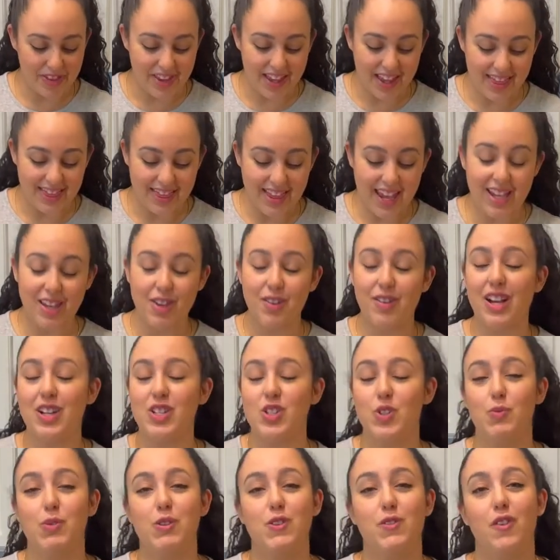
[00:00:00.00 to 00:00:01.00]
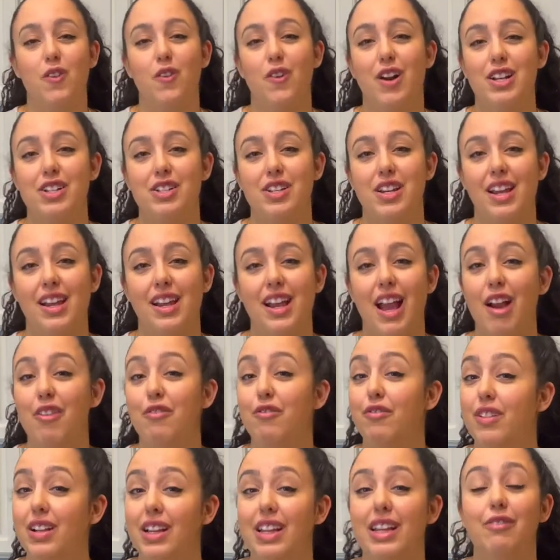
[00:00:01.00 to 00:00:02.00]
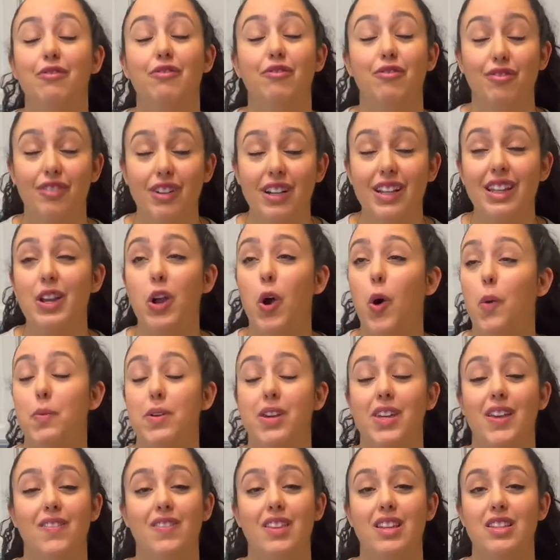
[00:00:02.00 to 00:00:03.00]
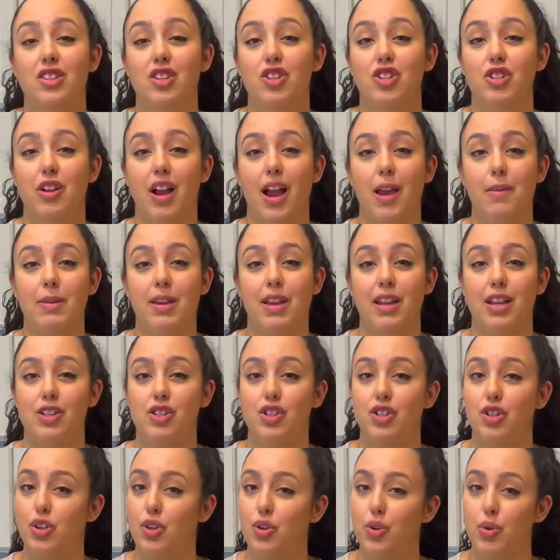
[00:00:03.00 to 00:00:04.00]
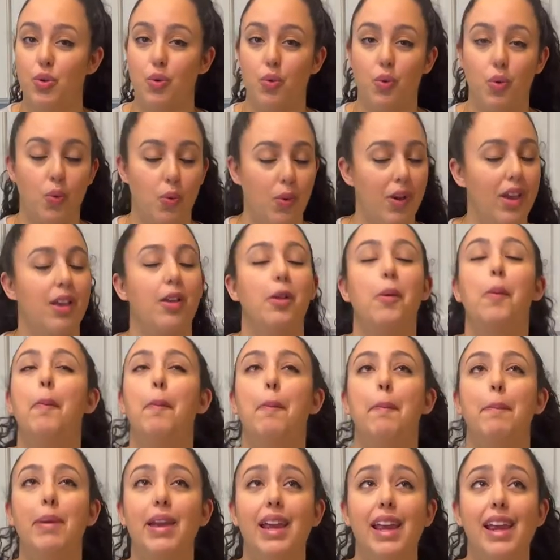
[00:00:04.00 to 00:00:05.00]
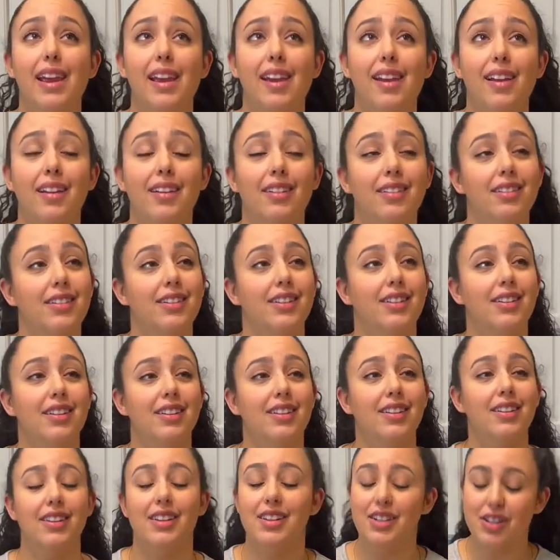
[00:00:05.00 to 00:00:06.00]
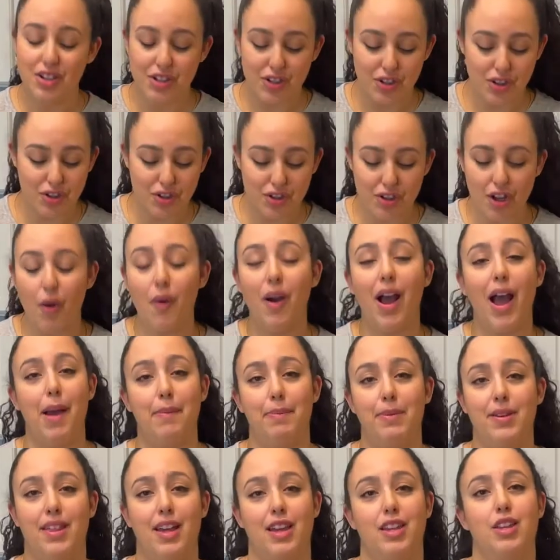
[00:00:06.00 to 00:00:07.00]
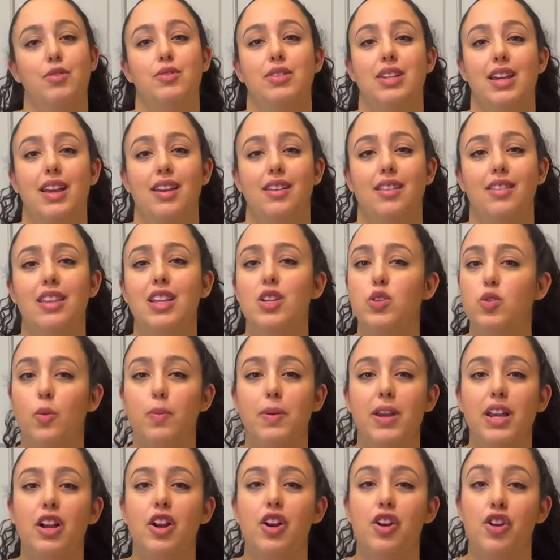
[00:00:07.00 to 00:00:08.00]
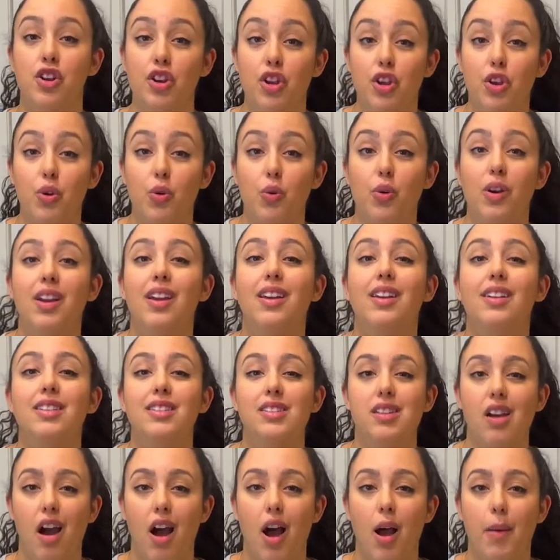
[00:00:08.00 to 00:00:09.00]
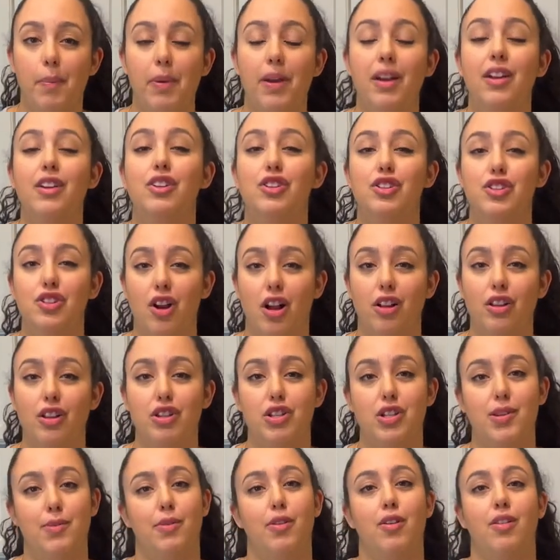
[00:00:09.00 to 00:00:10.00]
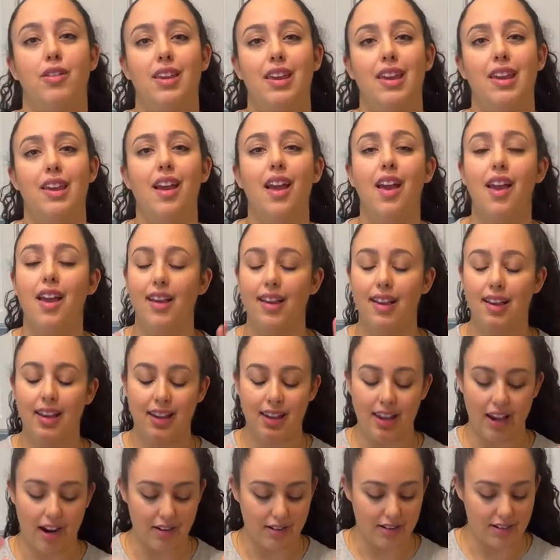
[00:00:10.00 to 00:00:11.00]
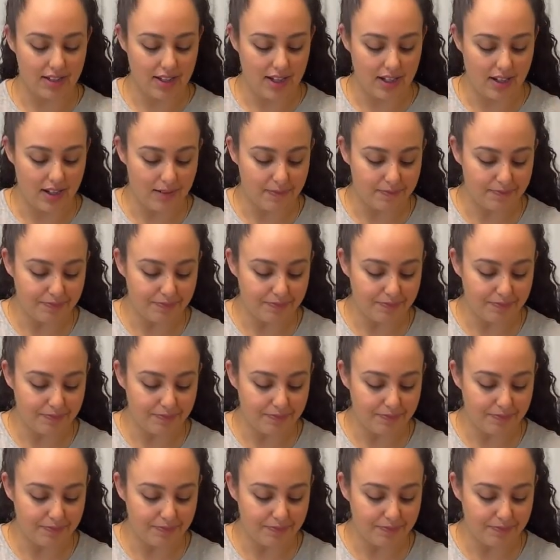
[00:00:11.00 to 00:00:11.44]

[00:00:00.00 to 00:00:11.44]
Thank you guys so much for watching. I really, really hope you give these a try, because you will be so happy that you did. These will be your new top chocolate chip cookie, guaranteed.